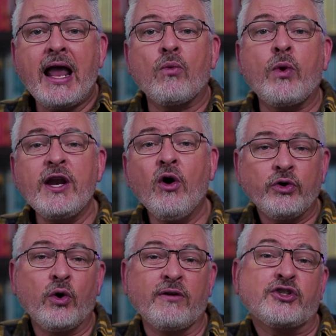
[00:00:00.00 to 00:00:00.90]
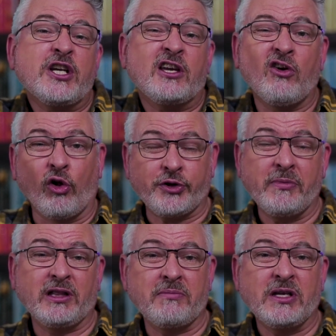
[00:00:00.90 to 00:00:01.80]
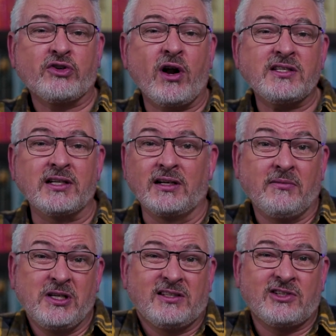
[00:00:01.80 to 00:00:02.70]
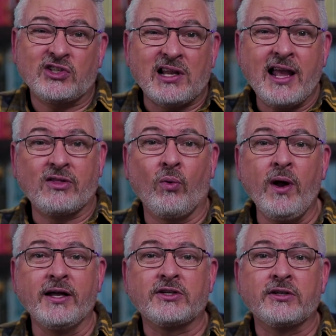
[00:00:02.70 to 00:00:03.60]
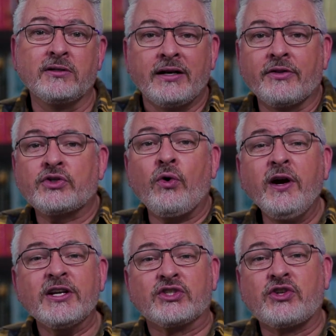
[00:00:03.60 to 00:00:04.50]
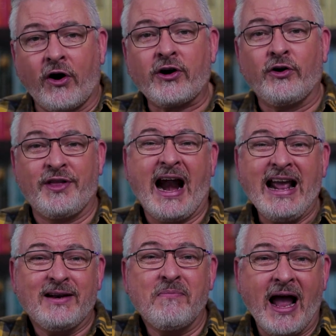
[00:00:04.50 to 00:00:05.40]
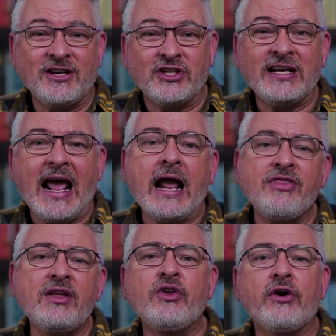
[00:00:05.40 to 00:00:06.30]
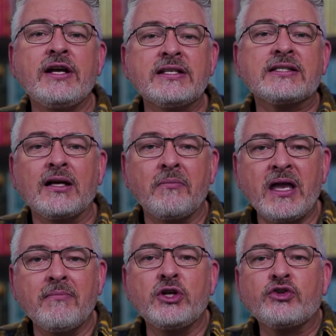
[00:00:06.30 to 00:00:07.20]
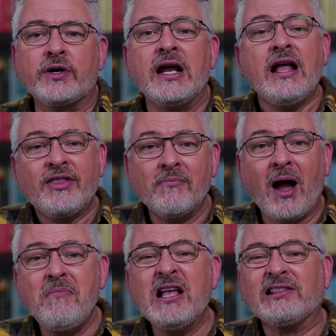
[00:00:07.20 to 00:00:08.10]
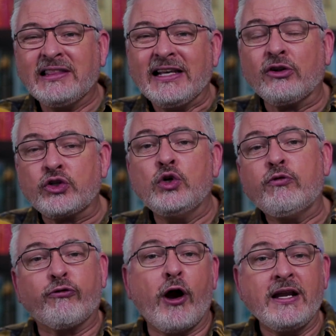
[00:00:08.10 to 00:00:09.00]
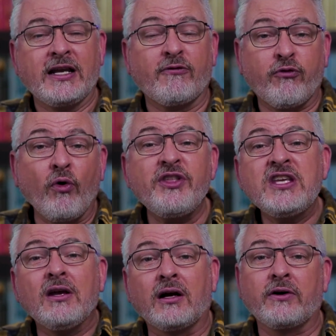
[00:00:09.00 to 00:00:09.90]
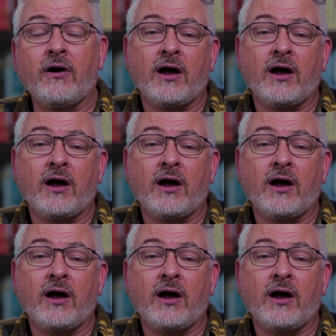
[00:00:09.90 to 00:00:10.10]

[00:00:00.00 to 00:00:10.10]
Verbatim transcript: and we don't know if she can ultimately be trusted. I mean, just like the witch. Now, the story is darker than I had imagined, and I think there is some imagery that might be a little too frightening for the younger